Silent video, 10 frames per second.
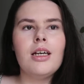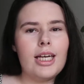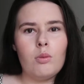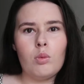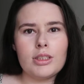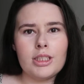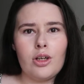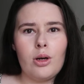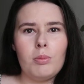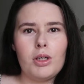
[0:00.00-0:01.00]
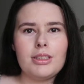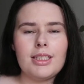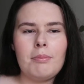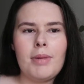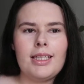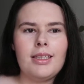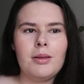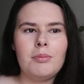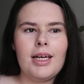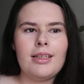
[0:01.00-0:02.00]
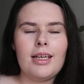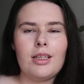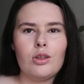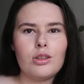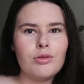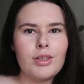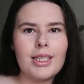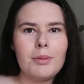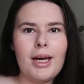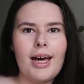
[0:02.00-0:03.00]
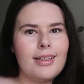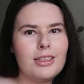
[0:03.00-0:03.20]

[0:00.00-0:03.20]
It wasn't her boss that made them, and they looked really bad,